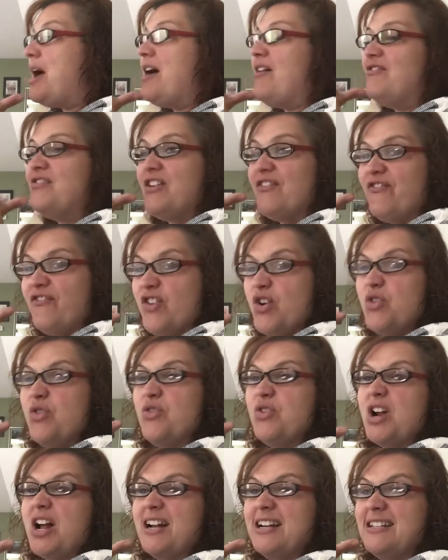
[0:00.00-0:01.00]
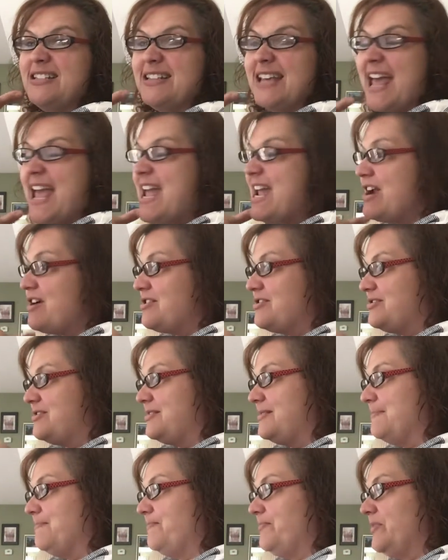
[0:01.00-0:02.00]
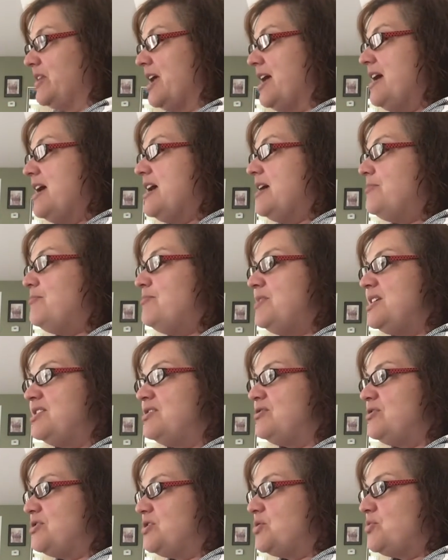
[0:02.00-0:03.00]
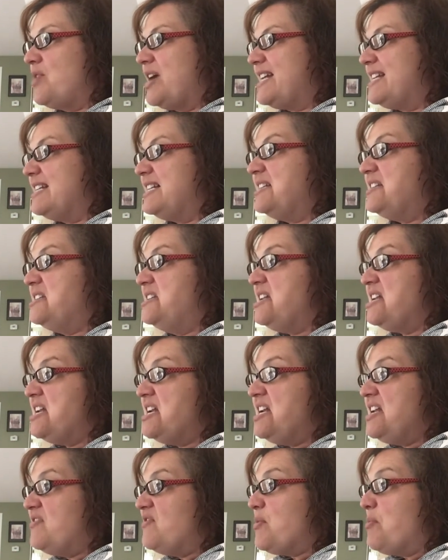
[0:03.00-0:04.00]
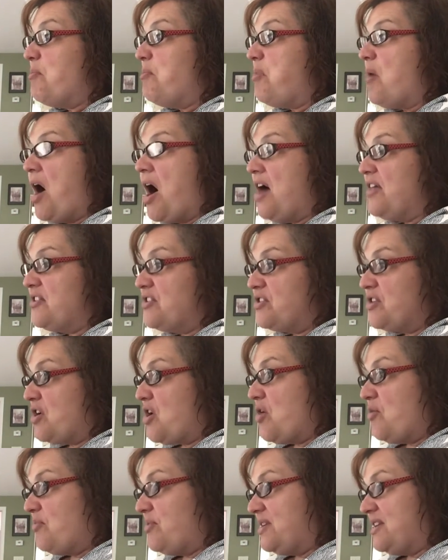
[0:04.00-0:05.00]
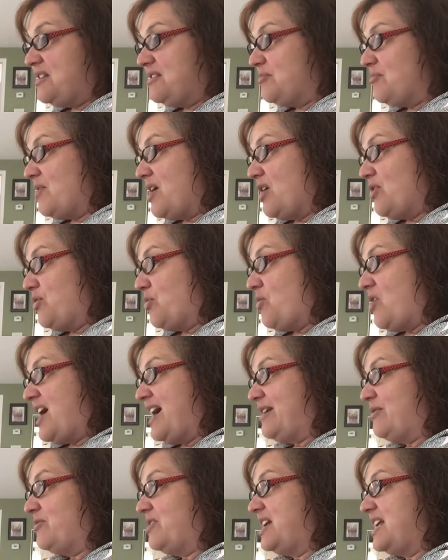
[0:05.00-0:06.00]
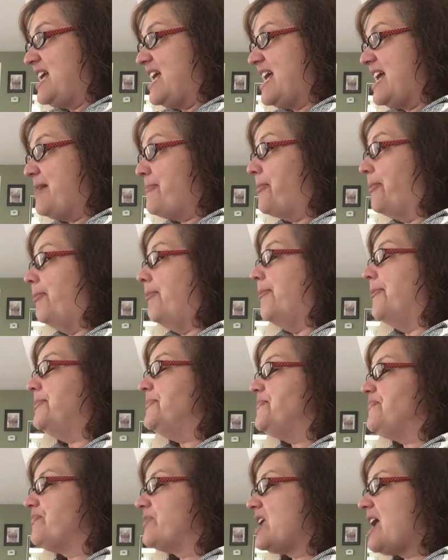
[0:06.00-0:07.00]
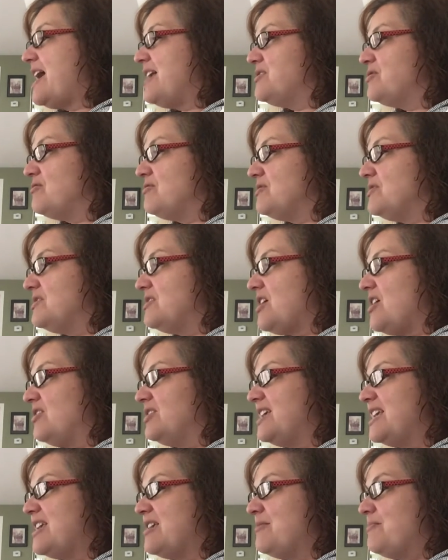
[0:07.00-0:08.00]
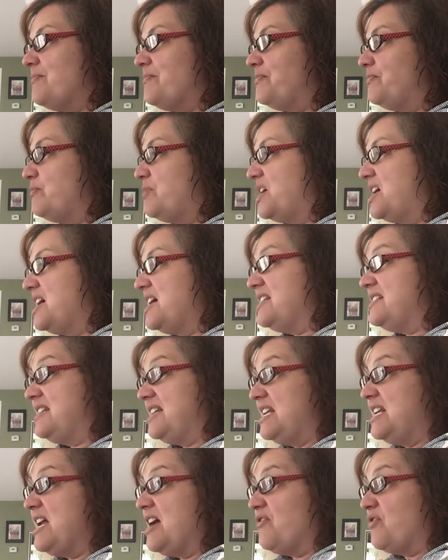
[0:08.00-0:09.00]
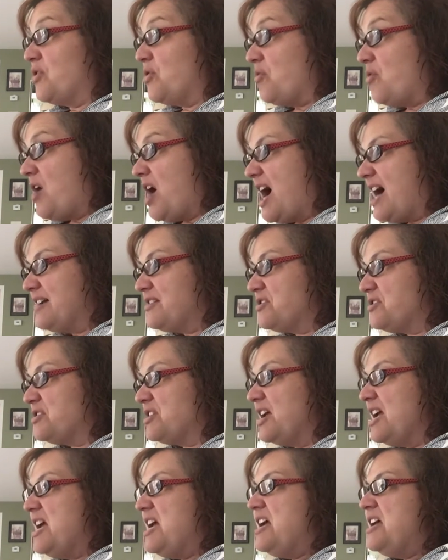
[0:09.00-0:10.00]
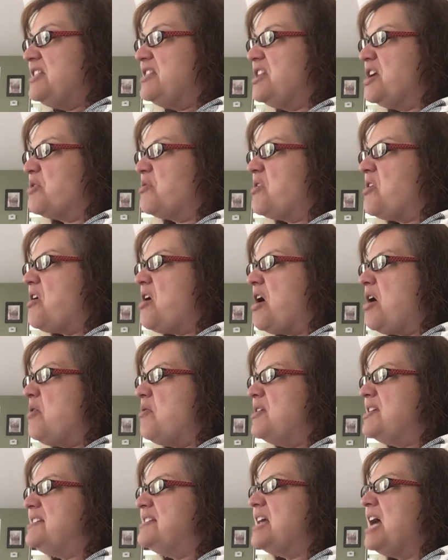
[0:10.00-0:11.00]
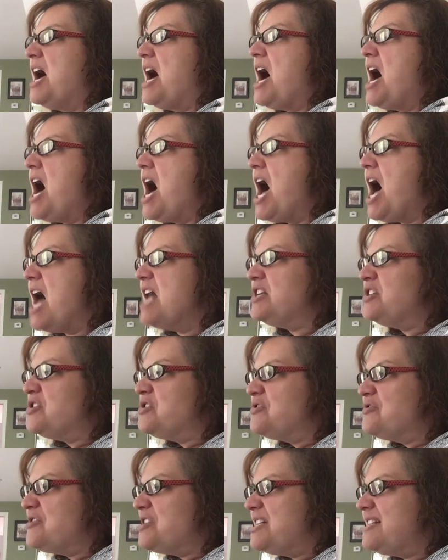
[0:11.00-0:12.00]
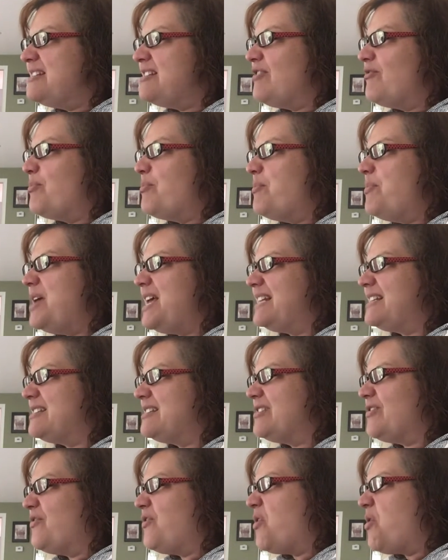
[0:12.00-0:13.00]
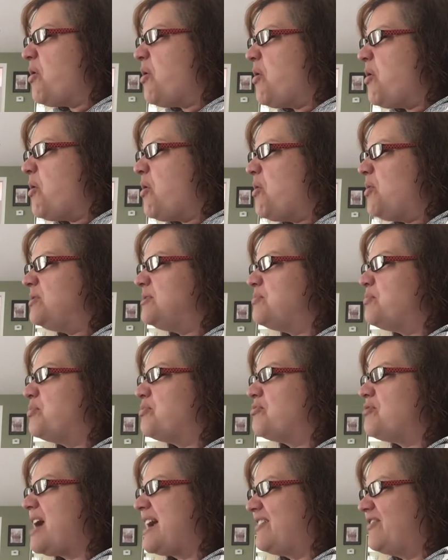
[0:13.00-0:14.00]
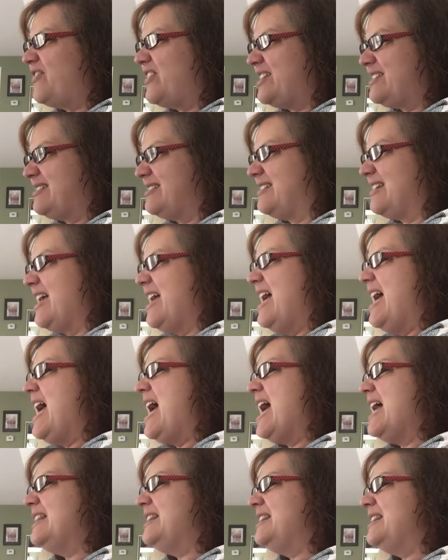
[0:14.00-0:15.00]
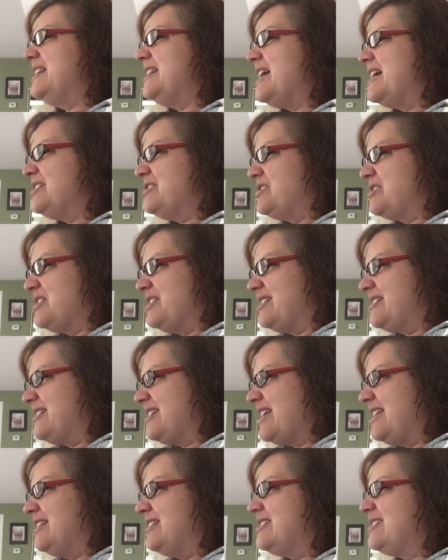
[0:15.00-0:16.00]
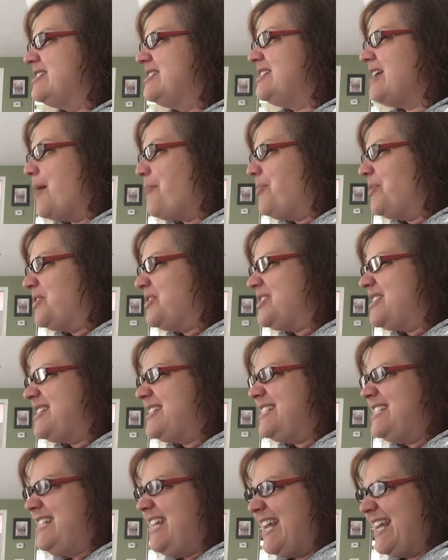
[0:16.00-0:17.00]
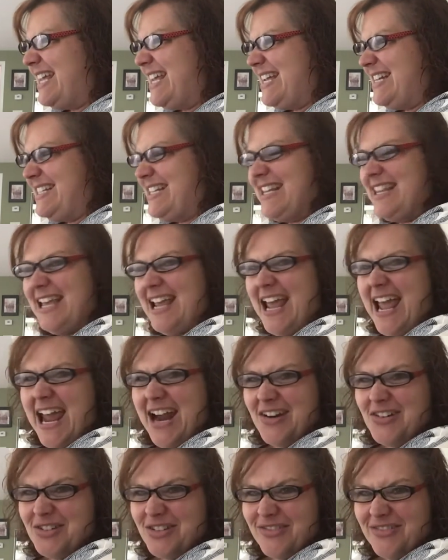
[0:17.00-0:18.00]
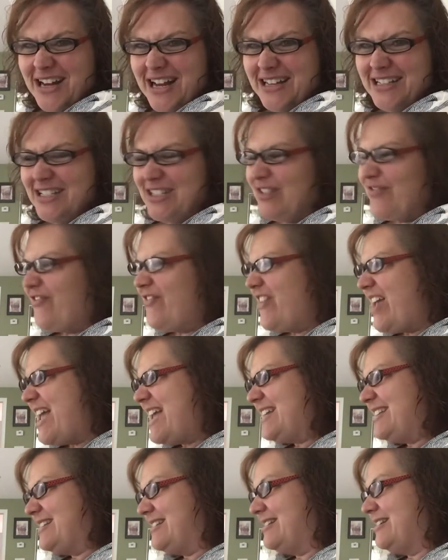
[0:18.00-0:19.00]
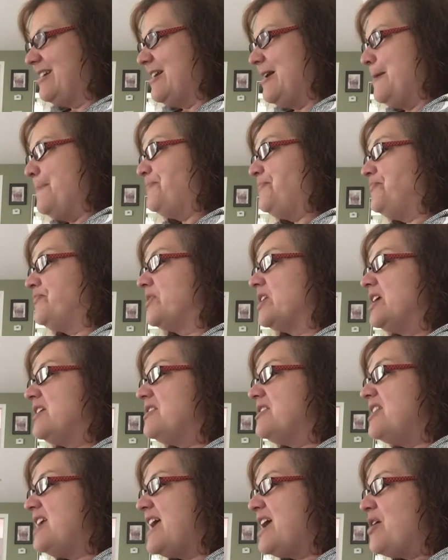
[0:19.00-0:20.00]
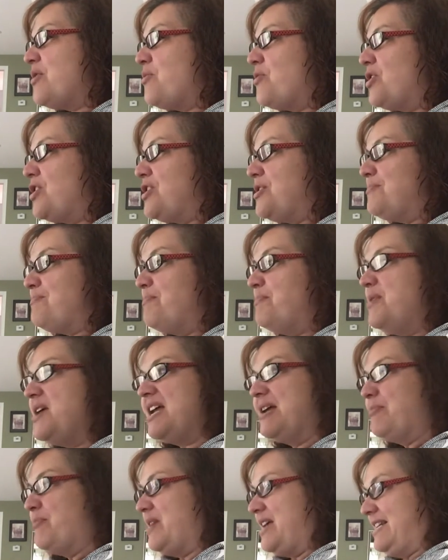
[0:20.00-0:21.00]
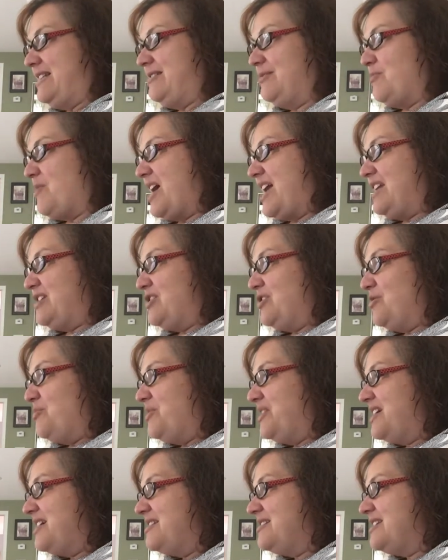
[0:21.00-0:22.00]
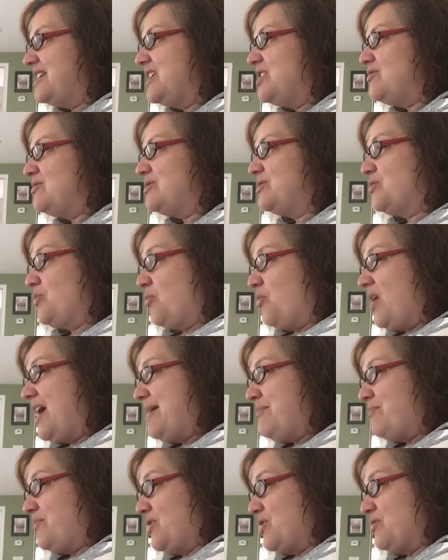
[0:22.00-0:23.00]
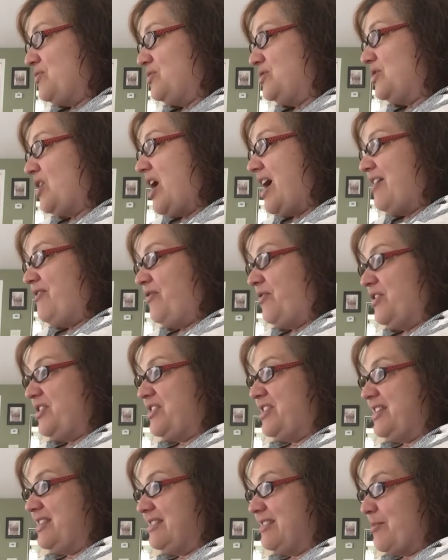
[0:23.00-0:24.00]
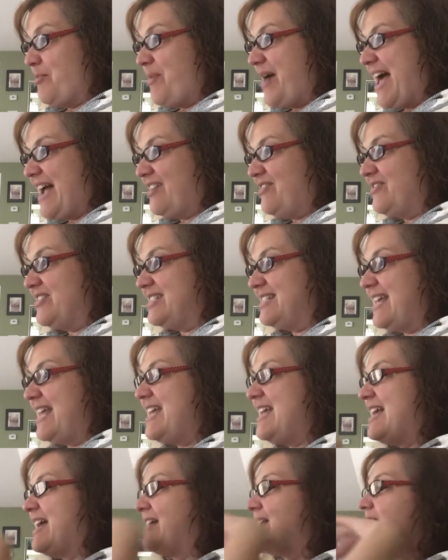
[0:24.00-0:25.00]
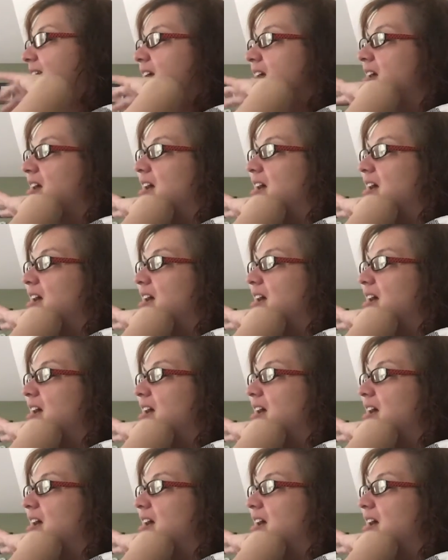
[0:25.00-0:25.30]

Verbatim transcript: of the food on his hairs. Mr. Twit didn't even bother to open his mouth wide when he ate. As a result, he because he never washed, there were always hundreds of bits of old breakfast and lunches and suppers sticking to the hairs around his face. They weren't big bits, mind you, because he used to wipe those off with the back of his hand